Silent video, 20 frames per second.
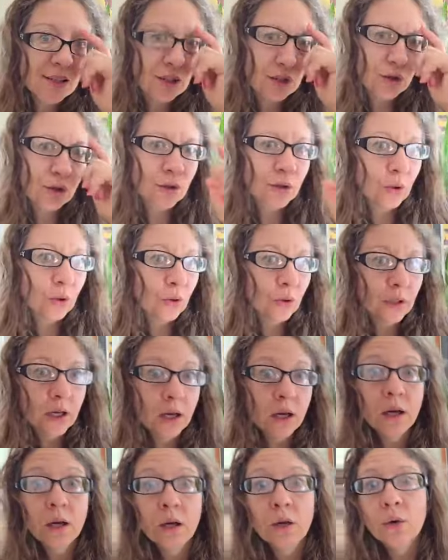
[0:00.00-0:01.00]
the
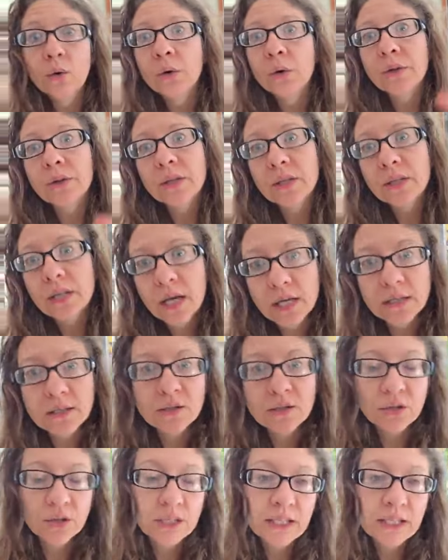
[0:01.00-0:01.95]
granola or the nuts or